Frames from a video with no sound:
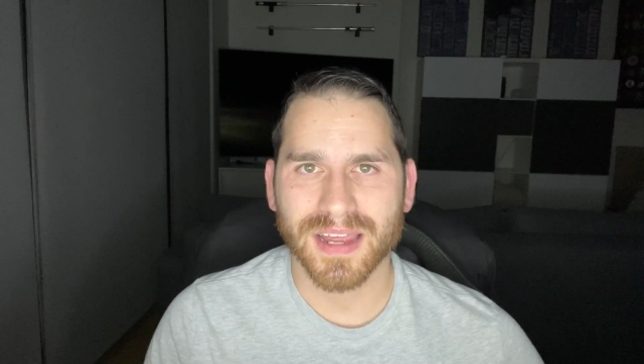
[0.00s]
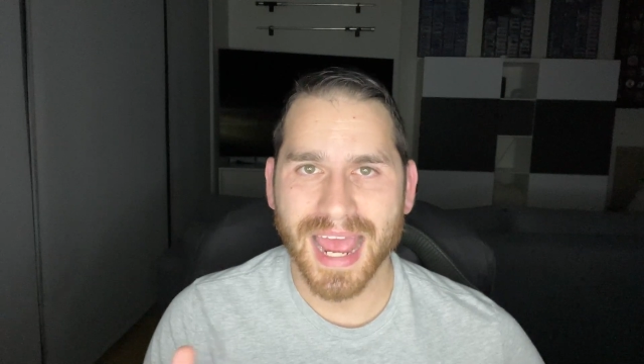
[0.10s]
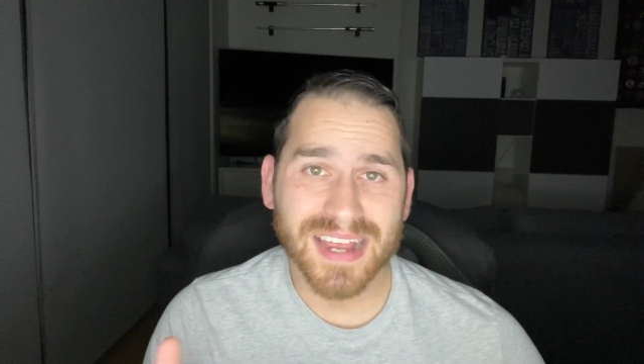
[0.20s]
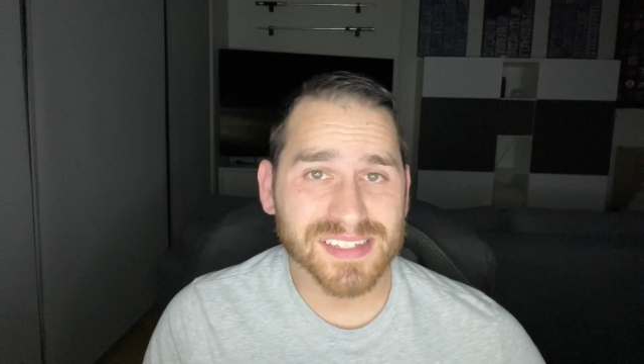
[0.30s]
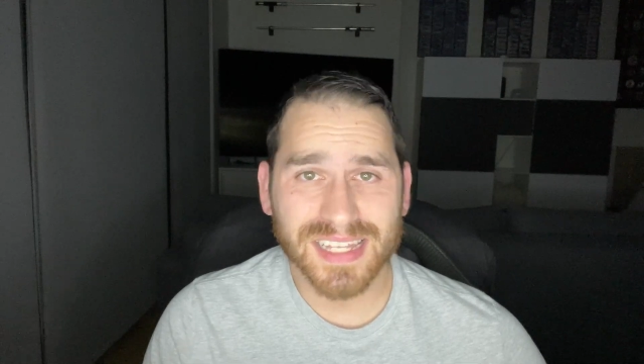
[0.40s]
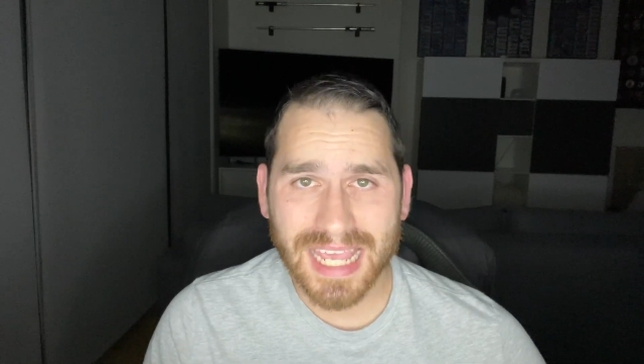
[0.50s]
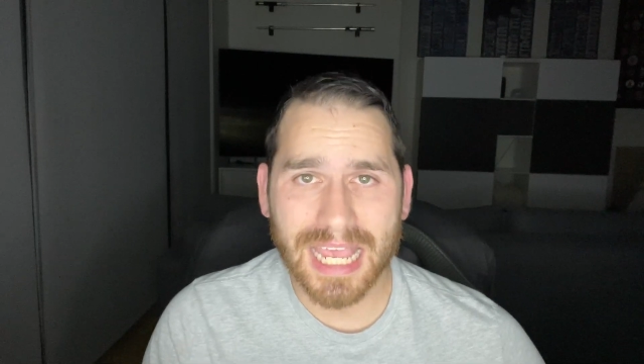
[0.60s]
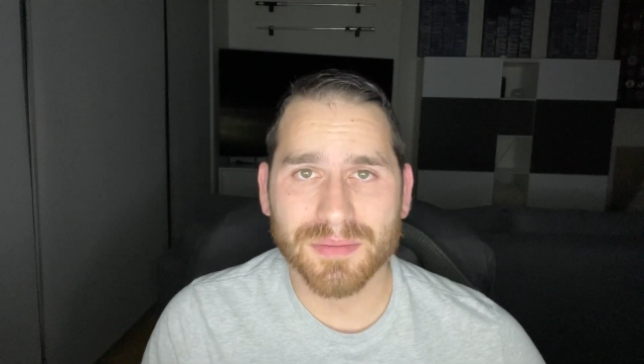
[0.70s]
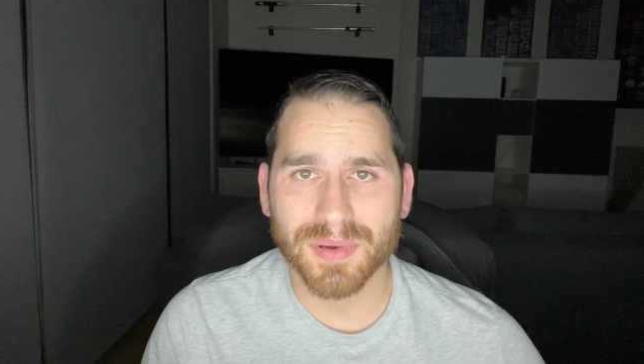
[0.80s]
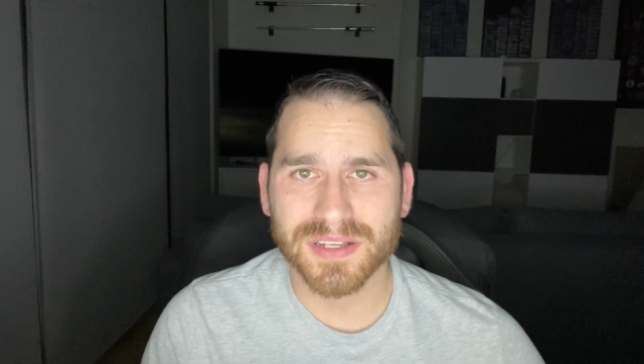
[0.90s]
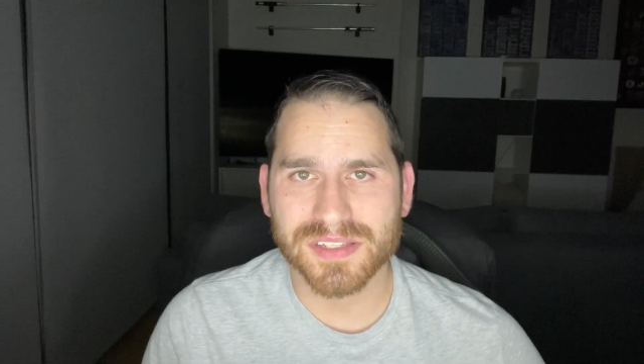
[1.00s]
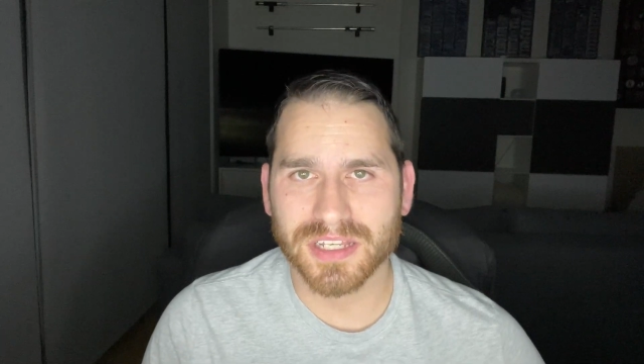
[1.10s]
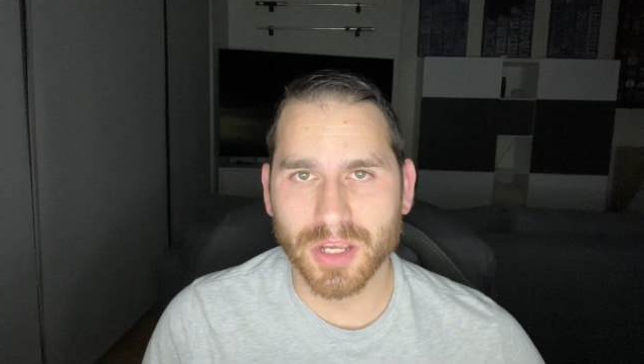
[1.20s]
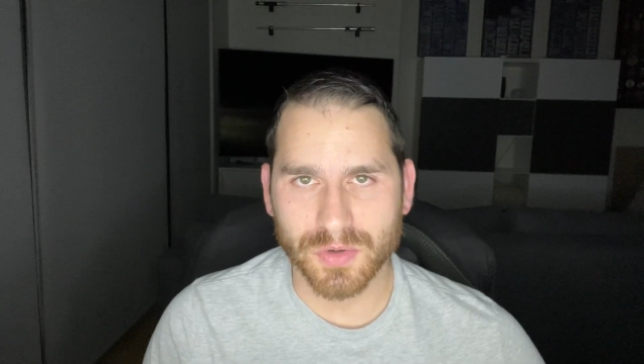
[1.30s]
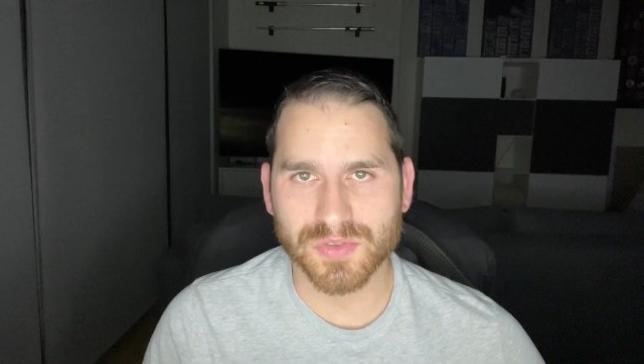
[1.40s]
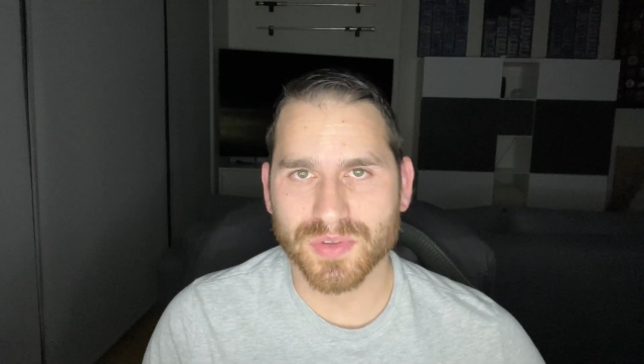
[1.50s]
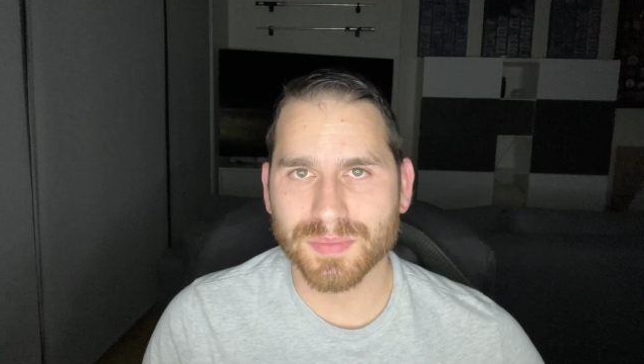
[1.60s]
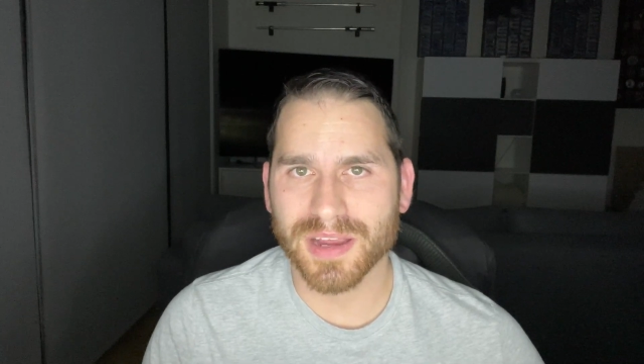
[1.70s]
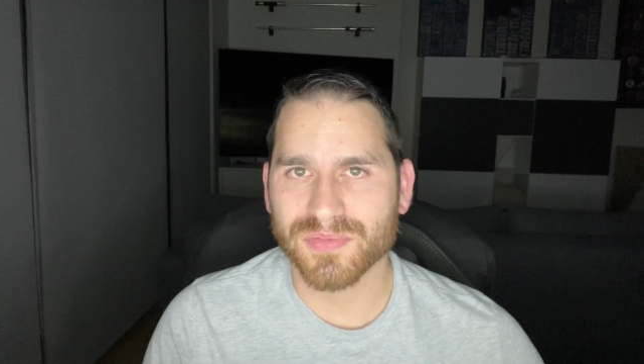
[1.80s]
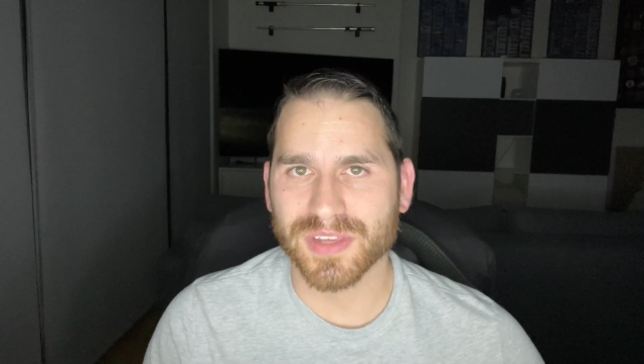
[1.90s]
has the CAN bus that goes with
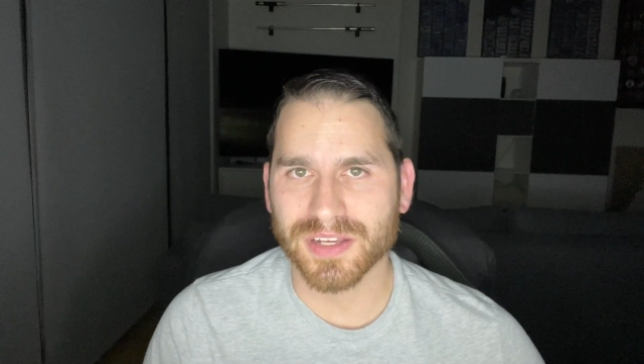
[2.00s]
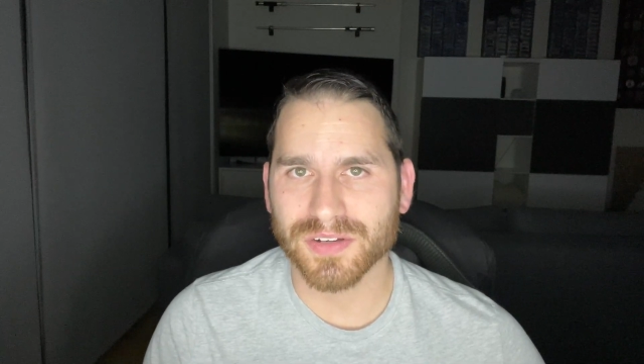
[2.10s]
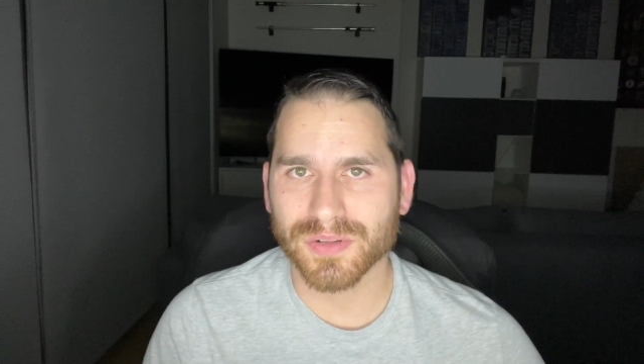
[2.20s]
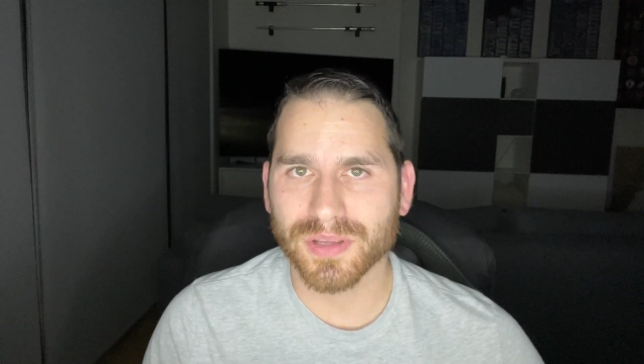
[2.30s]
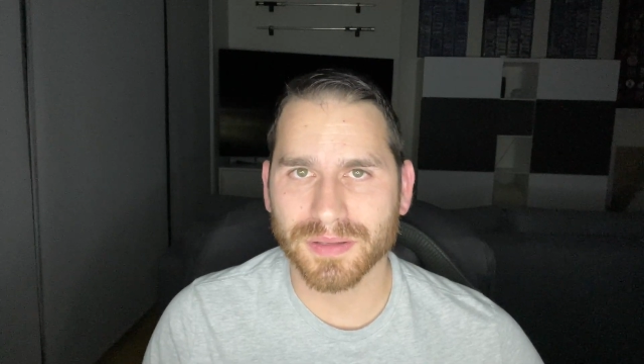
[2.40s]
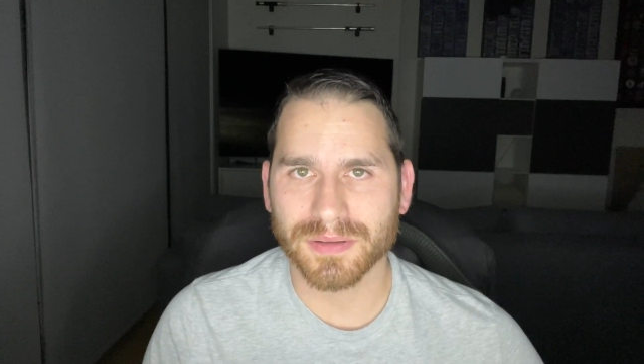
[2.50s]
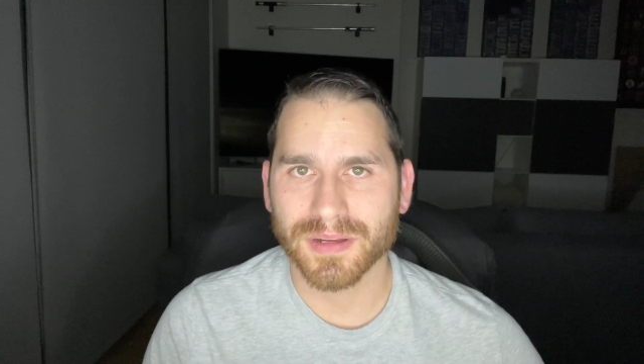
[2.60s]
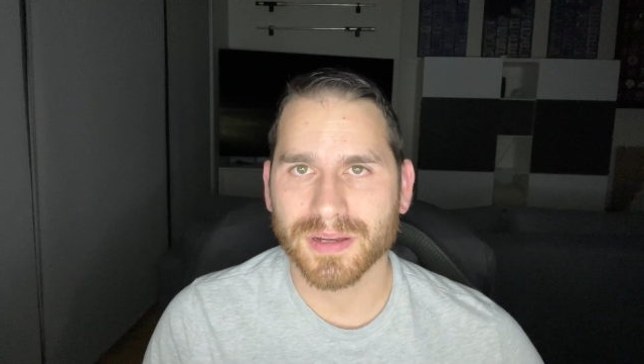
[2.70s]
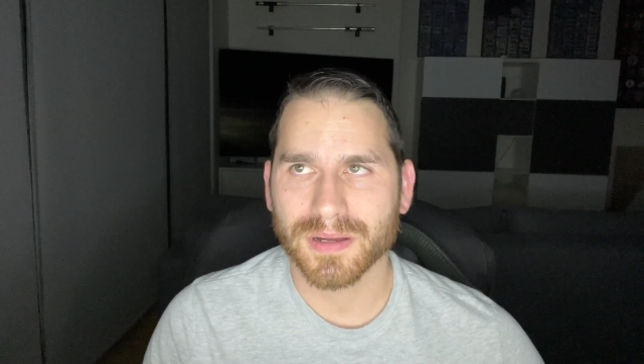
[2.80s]
my vehicle, and